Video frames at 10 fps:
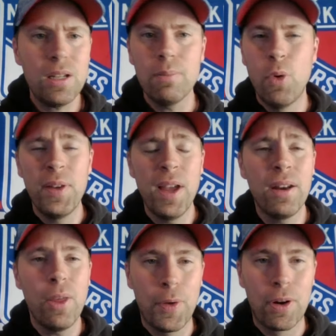Moving on
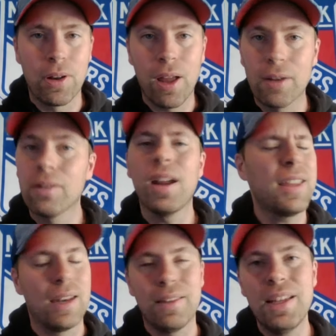to the third line, or
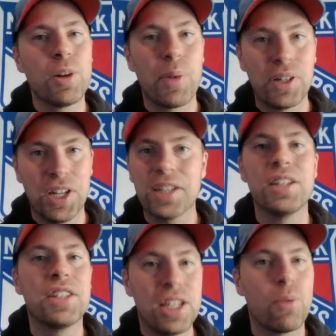again, these are
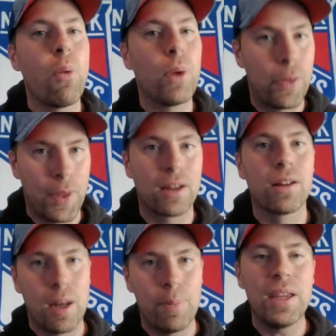projections. These are what we think are
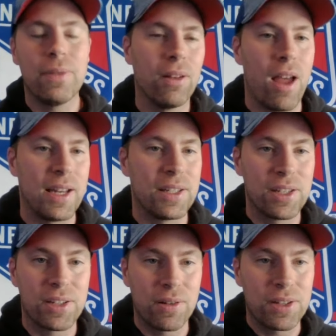going to be the lines
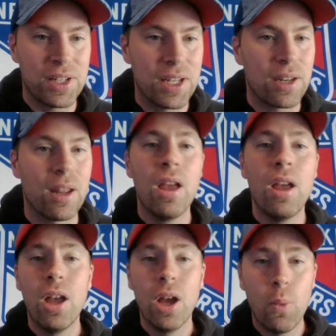to start the season.
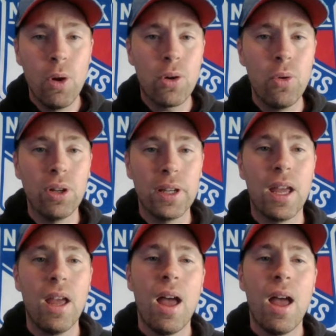Will Cooley.